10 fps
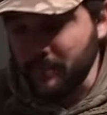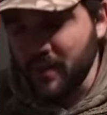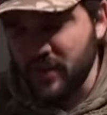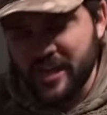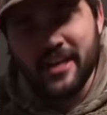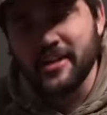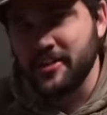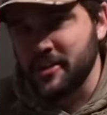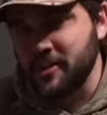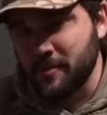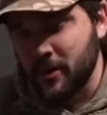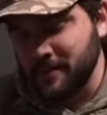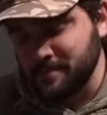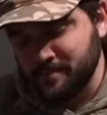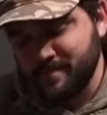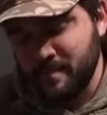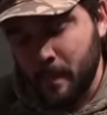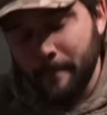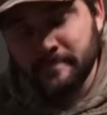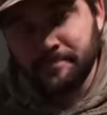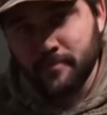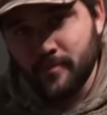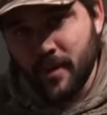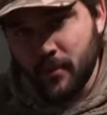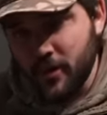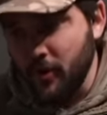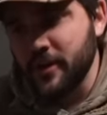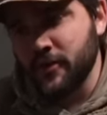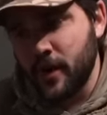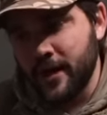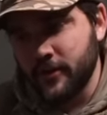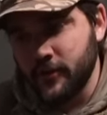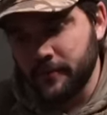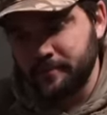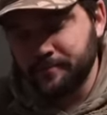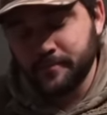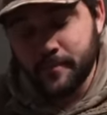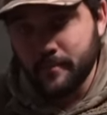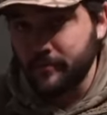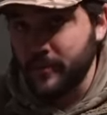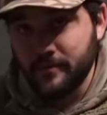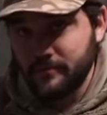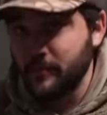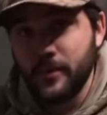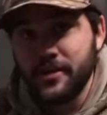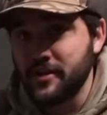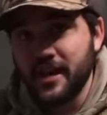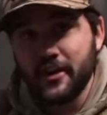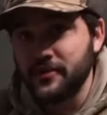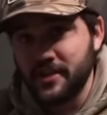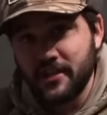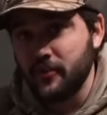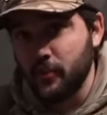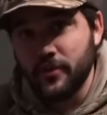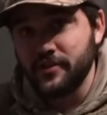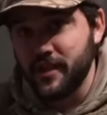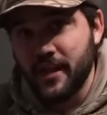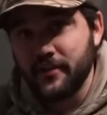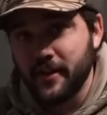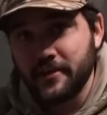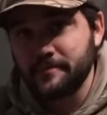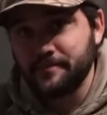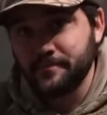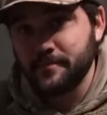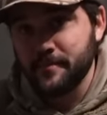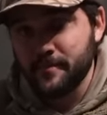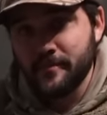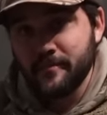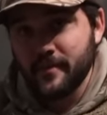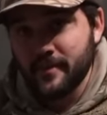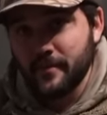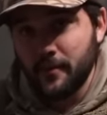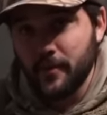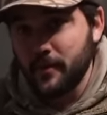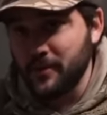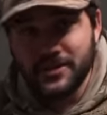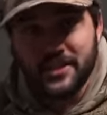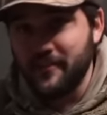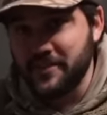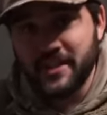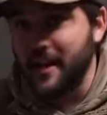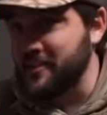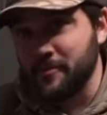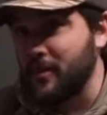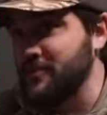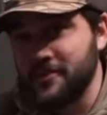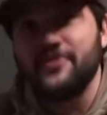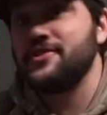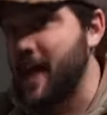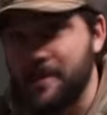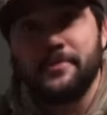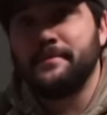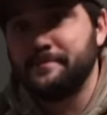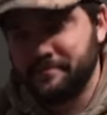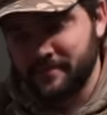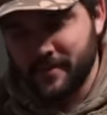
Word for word: We can't get a deer tomorrow, and we don't get a raccoon. We just gotta go sit in the woods down there. Mm-hmm with, with the 17 HMR and start sniping them. Yeah.